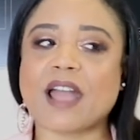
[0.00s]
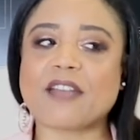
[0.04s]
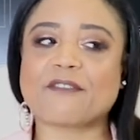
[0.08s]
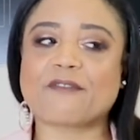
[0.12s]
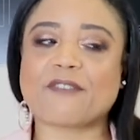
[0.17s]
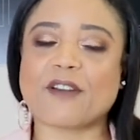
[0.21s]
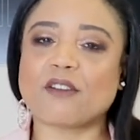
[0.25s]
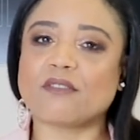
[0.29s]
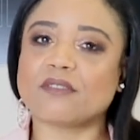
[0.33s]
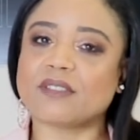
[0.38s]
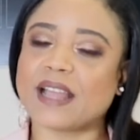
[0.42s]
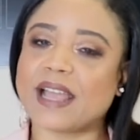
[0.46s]
I
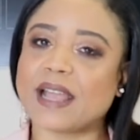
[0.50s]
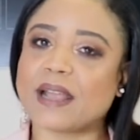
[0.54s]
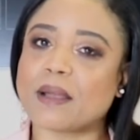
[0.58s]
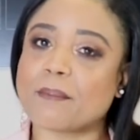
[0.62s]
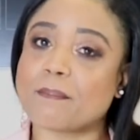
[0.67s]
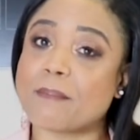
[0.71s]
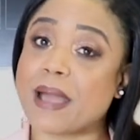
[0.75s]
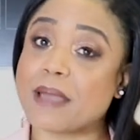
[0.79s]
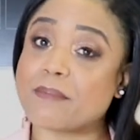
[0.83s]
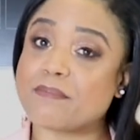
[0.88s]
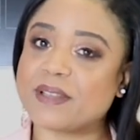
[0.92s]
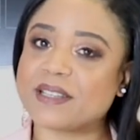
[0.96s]
felt
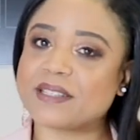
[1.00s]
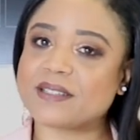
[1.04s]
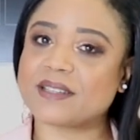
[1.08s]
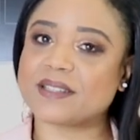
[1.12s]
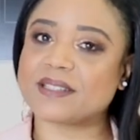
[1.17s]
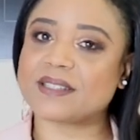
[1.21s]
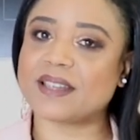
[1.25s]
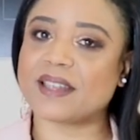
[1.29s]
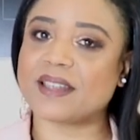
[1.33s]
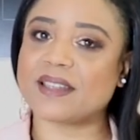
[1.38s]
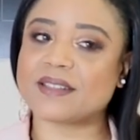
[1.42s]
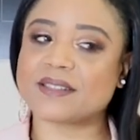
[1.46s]
like my
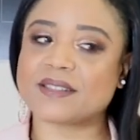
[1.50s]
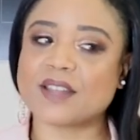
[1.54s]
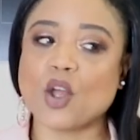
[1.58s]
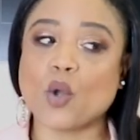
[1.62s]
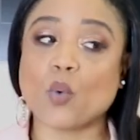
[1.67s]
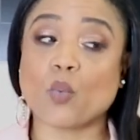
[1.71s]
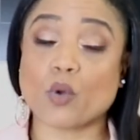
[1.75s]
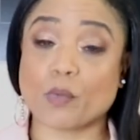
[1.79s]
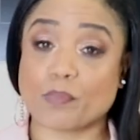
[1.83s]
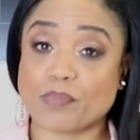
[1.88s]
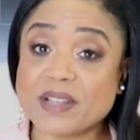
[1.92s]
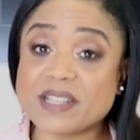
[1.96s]
businesses
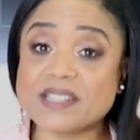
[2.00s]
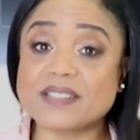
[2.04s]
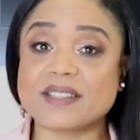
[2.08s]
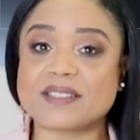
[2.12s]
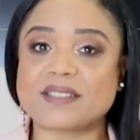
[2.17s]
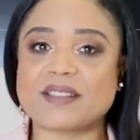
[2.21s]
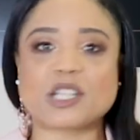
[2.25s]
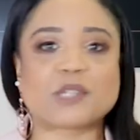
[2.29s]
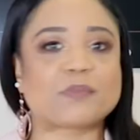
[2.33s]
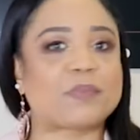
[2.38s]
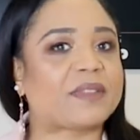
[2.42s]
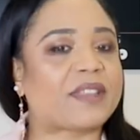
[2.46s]
were
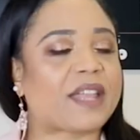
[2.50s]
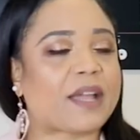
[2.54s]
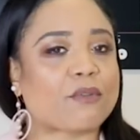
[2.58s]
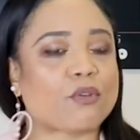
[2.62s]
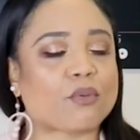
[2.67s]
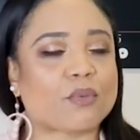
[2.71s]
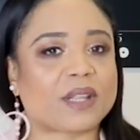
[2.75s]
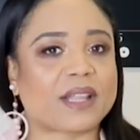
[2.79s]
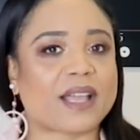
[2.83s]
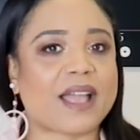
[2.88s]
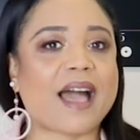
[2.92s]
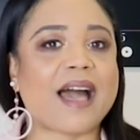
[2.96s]
businesses, but they
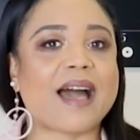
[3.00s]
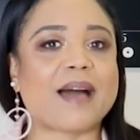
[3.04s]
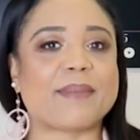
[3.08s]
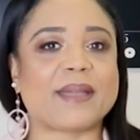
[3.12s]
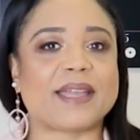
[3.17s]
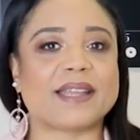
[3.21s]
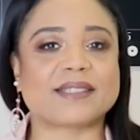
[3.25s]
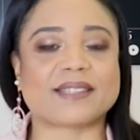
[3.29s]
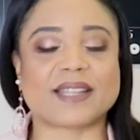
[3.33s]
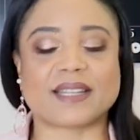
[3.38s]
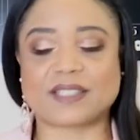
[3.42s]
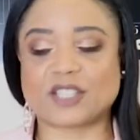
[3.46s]
were really hobbies.